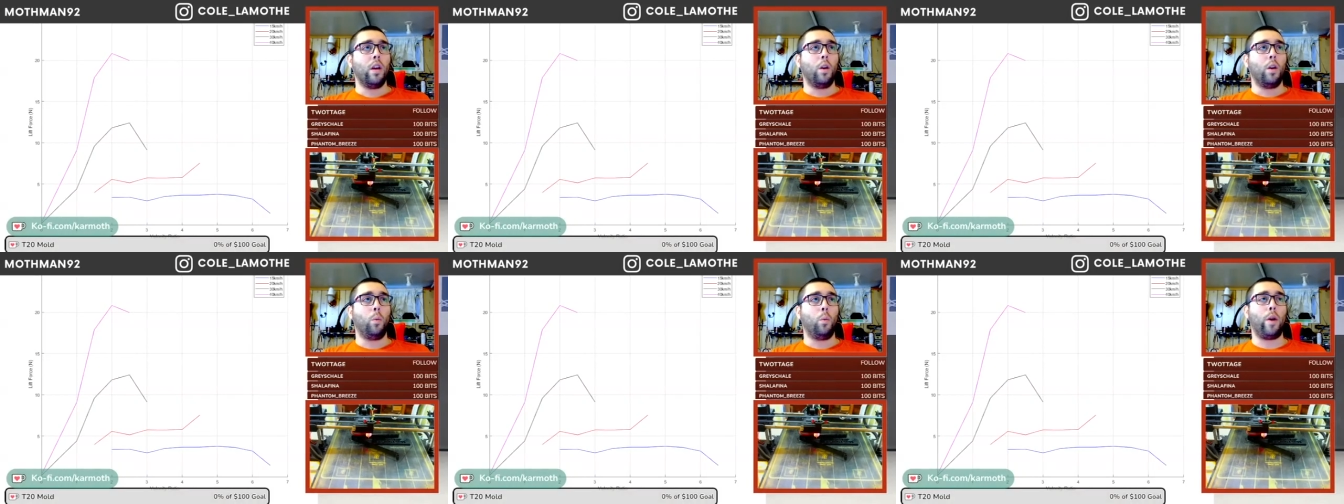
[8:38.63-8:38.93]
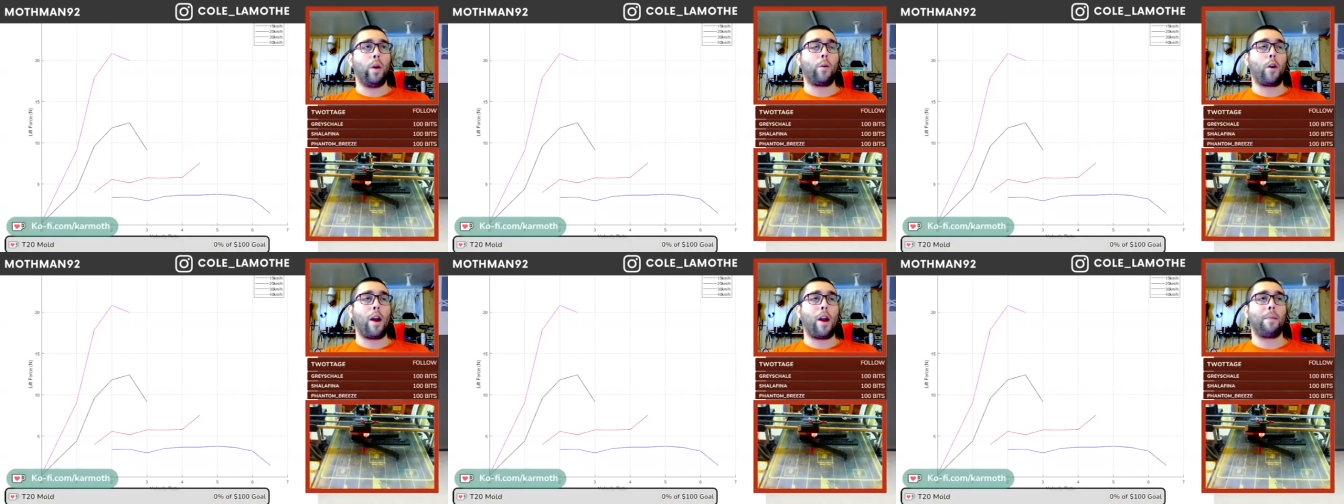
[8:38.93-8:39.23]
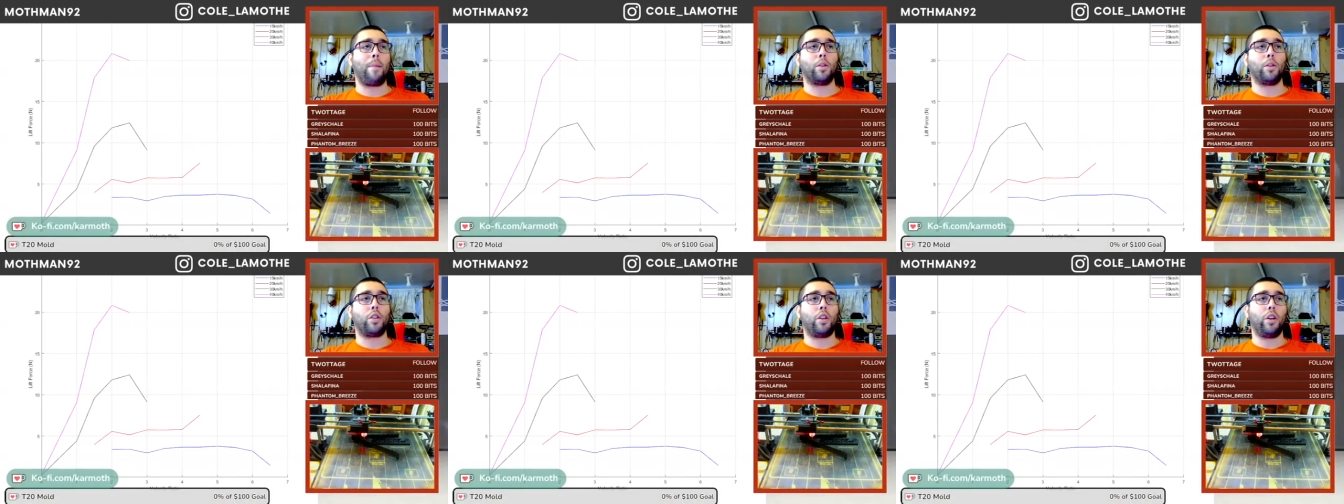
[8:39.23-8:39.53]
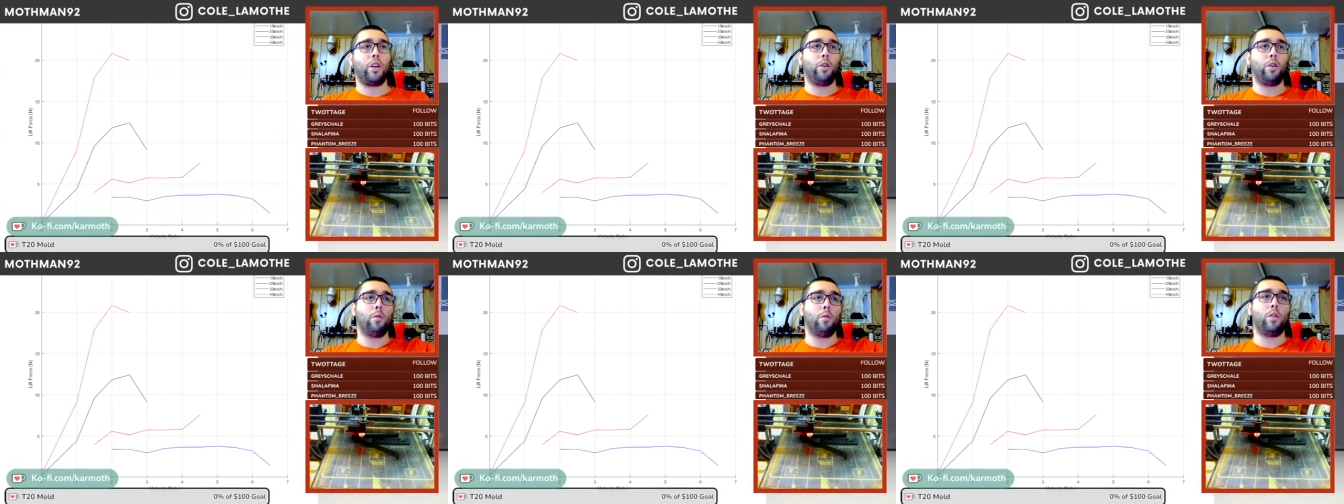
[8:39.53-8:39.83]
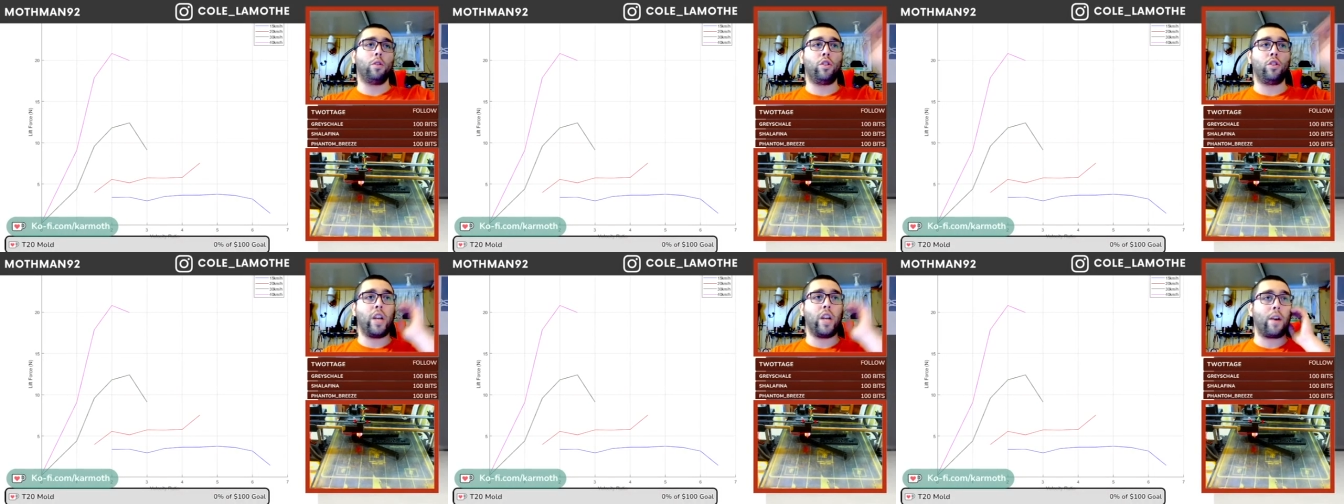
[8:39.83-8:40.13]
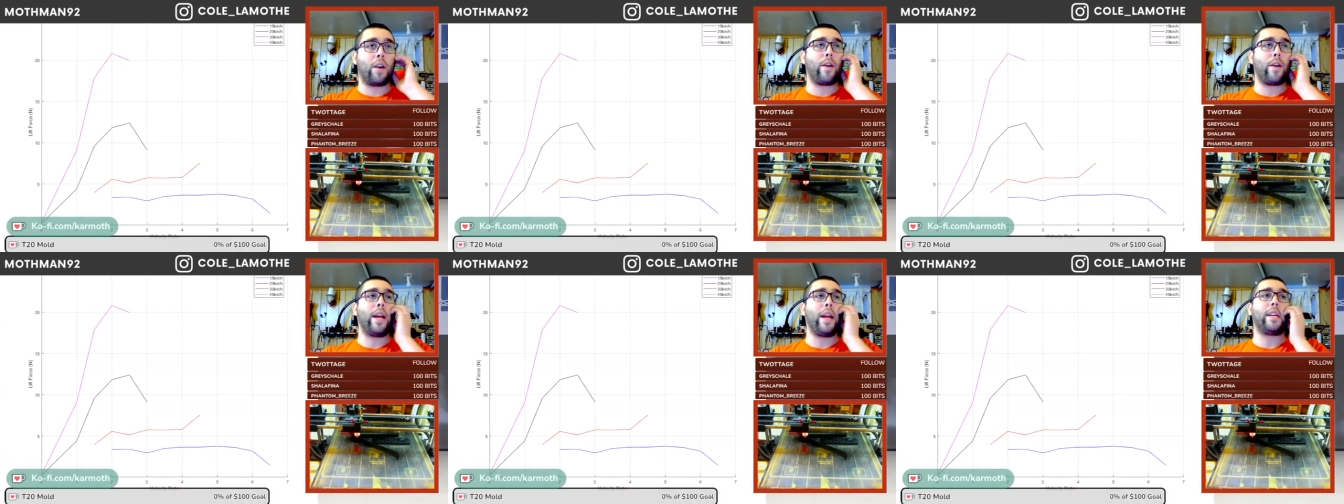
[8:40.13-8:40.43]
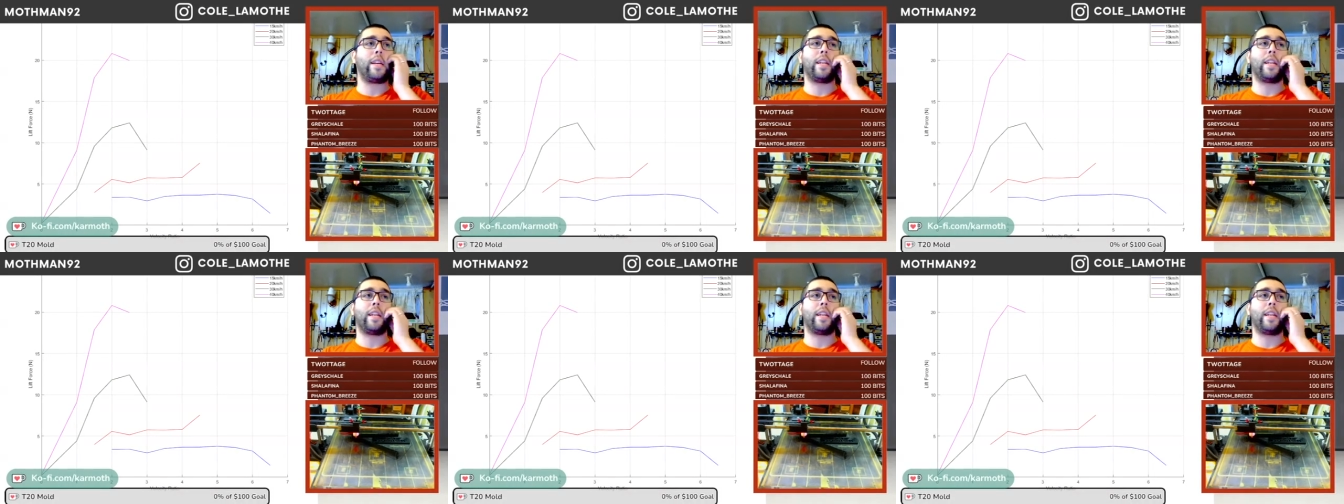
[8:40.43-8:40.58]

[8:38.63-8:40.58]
we were able to generate